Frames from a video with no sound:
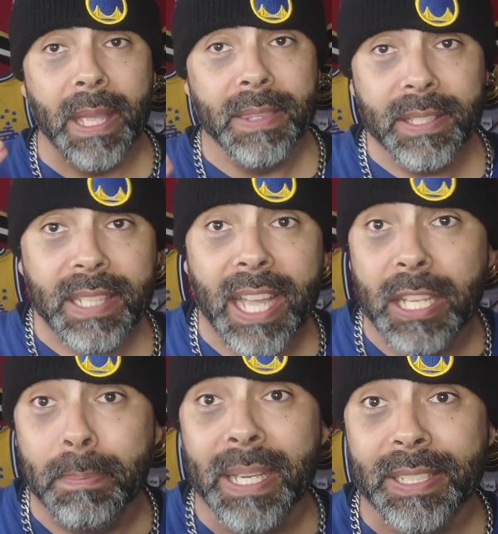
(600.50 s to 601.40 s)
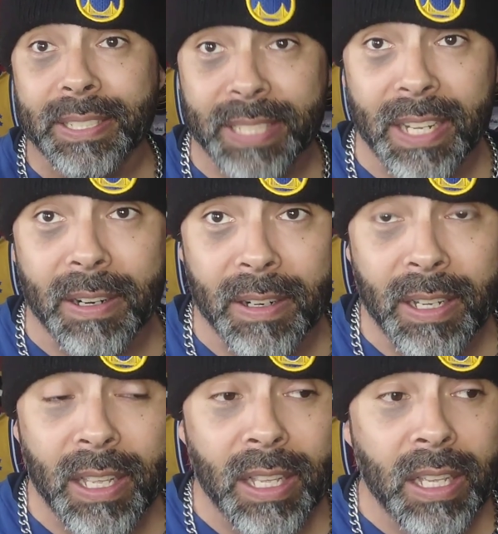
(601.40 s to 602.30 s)
that this guy could be a center.
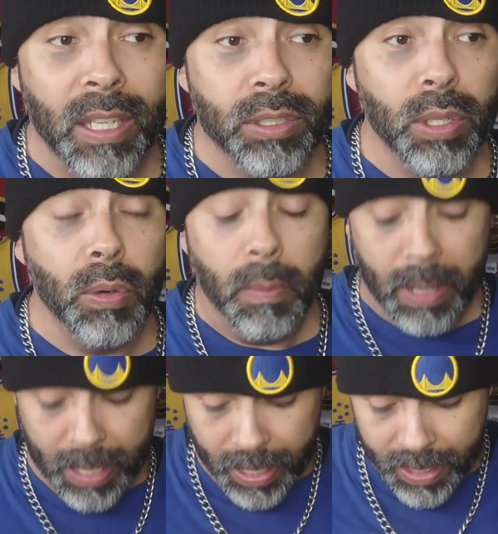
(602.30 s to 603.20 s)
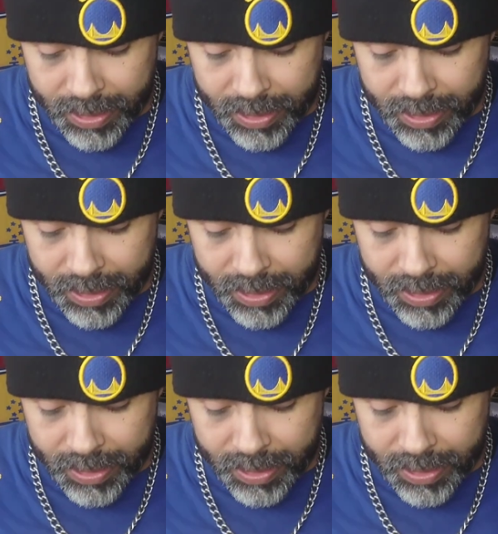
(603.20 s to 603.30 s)
So in the